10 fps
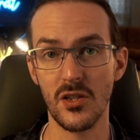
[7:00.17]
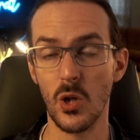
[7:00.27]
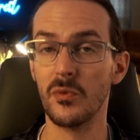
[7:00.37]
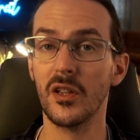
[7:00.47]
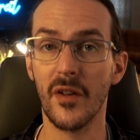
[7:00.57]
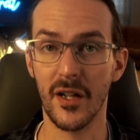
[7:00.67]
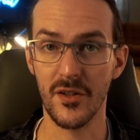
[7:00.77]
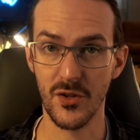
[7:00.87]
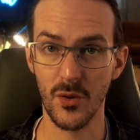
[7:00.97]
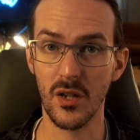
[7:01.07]
hopefully very
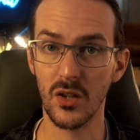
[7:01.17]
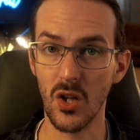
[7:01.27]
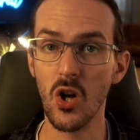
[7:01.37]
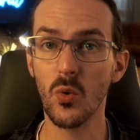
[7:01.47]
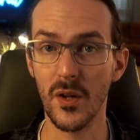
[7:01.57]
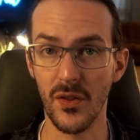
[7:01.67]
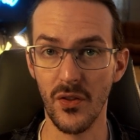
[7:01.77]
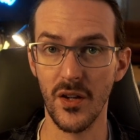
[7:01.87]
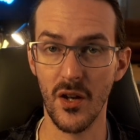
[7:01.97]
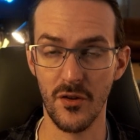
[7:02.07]
soon, along with
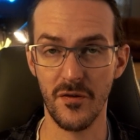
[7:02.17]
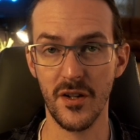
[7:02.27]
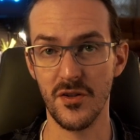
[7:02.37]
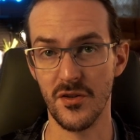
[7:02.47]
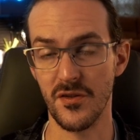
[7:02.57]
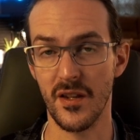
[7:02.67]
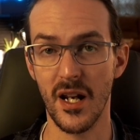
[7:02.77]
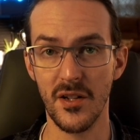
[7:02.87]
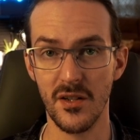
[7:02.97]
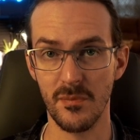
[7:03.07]
the other features that
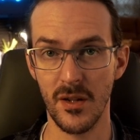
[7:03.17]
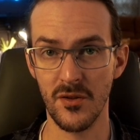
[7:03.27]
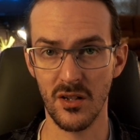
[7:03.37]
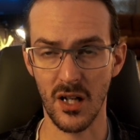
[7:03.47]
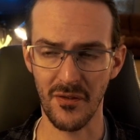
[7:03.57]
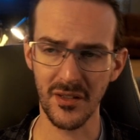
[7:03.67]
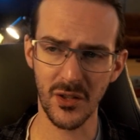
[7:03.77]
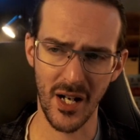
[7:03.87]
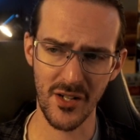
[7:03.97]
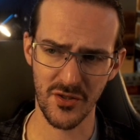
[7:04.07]
I just mentioned. I think
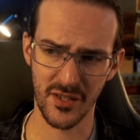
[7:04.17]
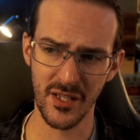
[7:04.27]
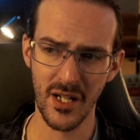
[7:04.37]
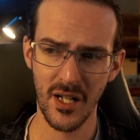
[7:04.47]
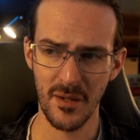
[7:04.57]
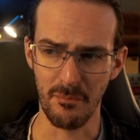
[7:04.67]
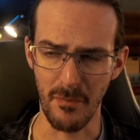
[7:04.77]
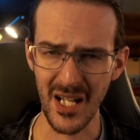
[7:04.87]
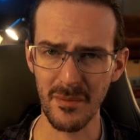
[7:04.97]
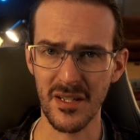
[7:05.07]
they're actually
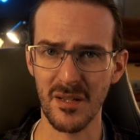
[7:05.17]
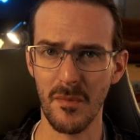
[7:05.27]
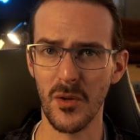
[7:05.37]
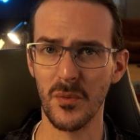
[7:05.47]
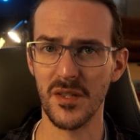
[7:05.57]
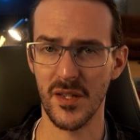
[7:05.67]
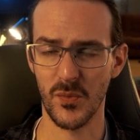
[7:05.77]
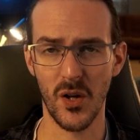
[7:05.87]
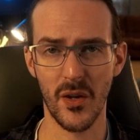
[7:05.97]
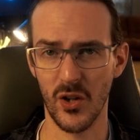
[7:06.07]
might have been some other ones as
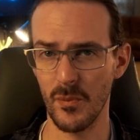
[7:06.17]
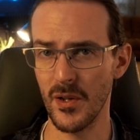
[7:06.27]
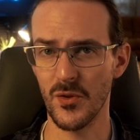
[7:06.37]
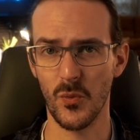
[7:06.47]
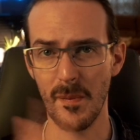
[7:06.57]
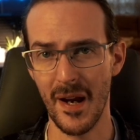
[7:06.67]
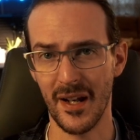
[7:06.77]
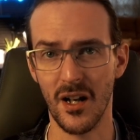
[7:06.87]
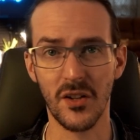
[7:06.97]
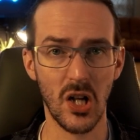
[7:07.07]
well that were mentioned way back
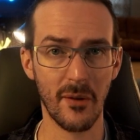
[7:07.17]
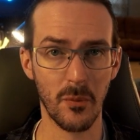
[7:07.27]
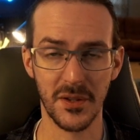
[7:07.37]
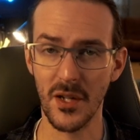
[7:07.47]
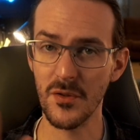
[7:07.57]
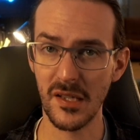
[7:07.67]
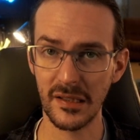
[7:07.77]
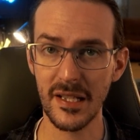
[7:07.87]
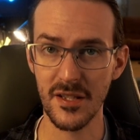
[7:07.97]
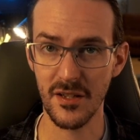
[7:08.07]
in October, but those at
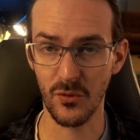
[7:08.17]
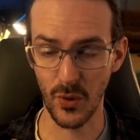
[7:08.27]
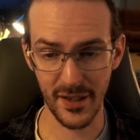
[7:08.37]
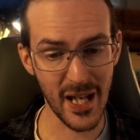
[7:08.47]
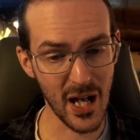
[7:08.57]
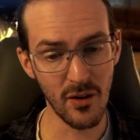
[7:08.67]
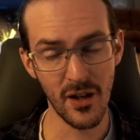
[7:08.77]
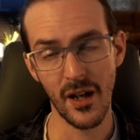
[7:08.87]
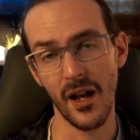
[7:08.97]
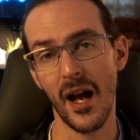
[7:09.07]
least right now
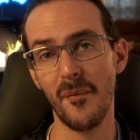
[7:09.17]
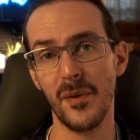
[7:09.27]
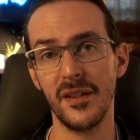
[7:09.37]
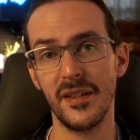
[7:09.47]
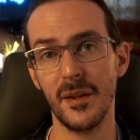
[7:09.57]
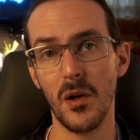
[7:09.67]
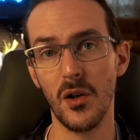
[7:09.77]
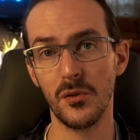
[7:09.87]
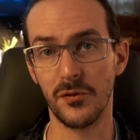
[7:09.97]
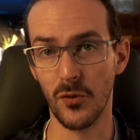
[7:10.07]
have been
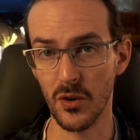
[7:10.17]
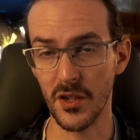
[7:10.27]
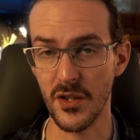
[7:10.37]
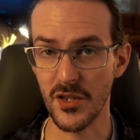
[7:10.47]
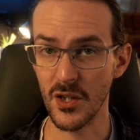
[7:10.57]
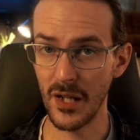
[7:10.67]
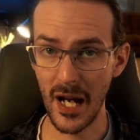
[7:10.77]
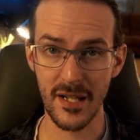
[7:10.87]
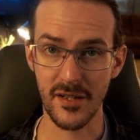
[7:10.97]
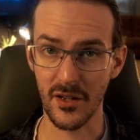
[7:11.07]
demoed for you. So,
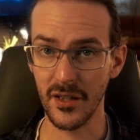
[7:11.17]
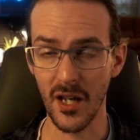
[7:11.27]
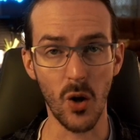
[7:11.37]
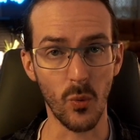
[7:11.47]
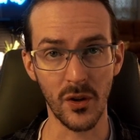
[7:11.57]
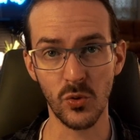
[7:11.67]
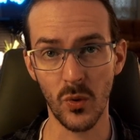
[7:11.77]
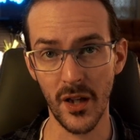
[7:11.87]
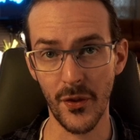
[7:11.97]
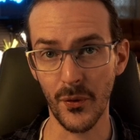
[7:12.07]
guys, there you go.
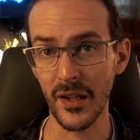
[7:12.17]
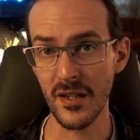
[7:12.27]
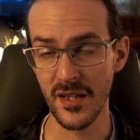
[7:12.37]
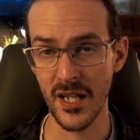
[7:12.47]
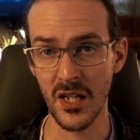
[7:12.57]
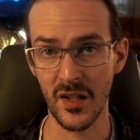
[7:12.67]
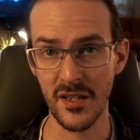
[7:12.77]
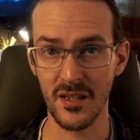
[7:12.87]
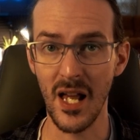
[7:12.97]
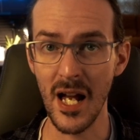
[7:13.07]
123 is here.
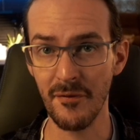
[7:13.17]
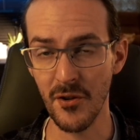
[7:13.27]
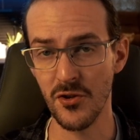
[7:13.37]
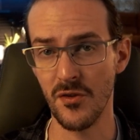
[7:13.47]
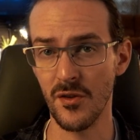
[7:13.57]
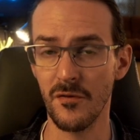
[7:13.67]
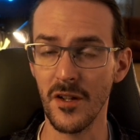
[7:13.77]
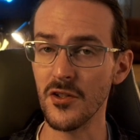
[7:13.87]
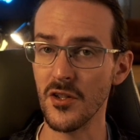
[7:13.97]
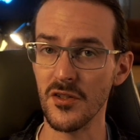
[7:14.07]
It's live. Those are the new
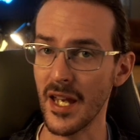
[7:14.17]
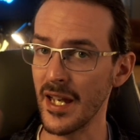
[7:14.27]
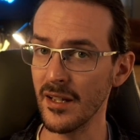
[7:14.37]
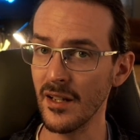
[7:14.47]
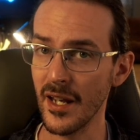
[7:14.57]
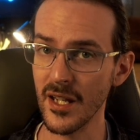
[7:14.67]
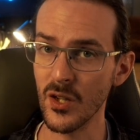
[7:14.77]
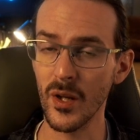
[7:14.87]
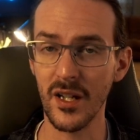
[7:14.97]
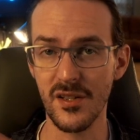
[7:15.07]
features and a
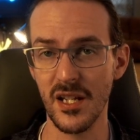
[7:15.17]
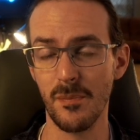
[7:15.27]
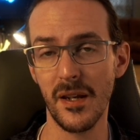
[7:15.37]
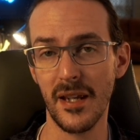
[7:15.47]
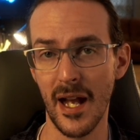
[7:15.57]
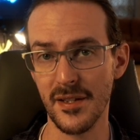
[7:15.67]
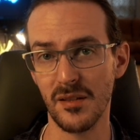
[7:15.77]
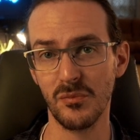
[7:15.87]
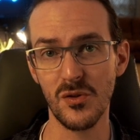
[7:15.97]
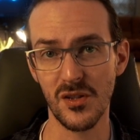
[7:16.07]
quick sneak peek at
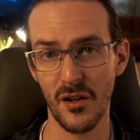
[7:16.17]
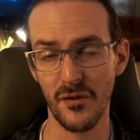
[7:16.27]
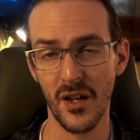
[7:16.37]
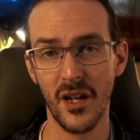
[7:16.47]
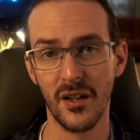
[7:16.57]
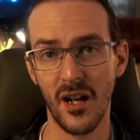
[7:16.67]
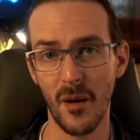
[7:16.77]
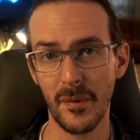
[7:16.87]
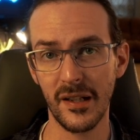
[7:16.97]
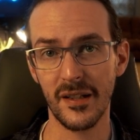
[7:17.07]
some new stuff
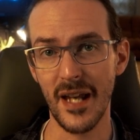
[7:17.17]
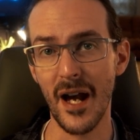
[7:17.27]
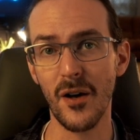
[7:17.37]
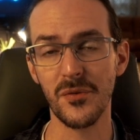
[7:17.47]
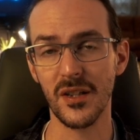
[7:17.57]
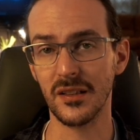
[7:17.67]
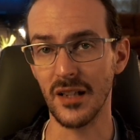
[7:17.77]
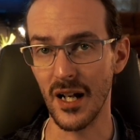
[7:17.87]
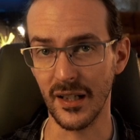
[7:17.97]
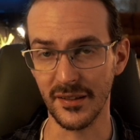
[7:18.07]
coming down the
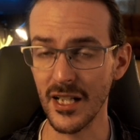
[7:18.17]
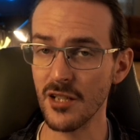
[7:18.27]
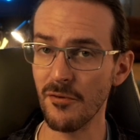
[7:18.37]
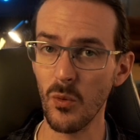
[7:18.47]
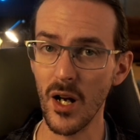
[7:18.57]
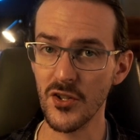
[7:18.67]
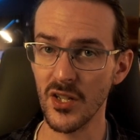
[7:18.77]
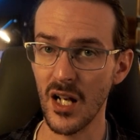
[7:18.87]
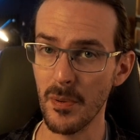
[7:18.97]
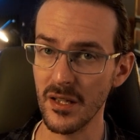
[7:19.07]
line. Thanks for
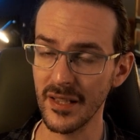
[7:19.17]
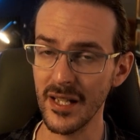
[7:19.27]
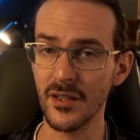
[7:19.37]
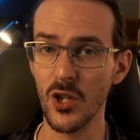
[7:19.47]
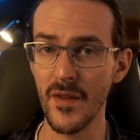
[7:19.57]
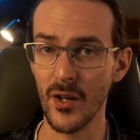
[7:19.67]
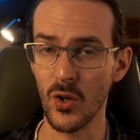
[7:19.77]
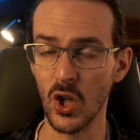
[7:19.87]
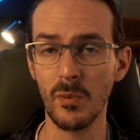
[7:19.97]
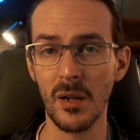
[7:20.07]
watching. I'll put a link to that
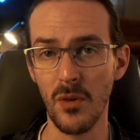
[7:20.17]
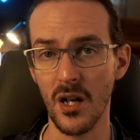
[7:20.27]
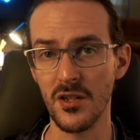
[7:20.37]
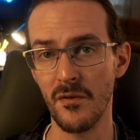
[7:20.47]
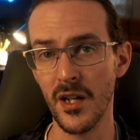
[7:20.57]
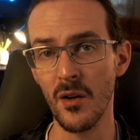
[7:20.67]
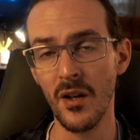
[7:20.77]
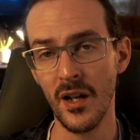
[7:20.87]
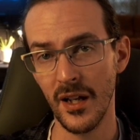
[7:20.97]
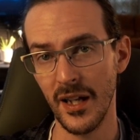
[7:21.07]
Chrome unbox video
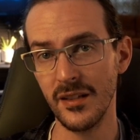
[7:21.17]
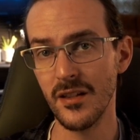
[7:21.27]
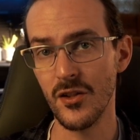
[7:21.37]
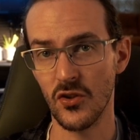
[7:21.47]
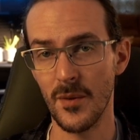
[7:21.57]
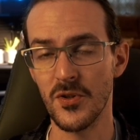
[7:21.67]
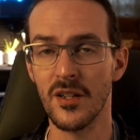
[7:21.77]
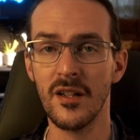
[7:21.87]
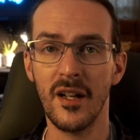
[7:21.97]
in the description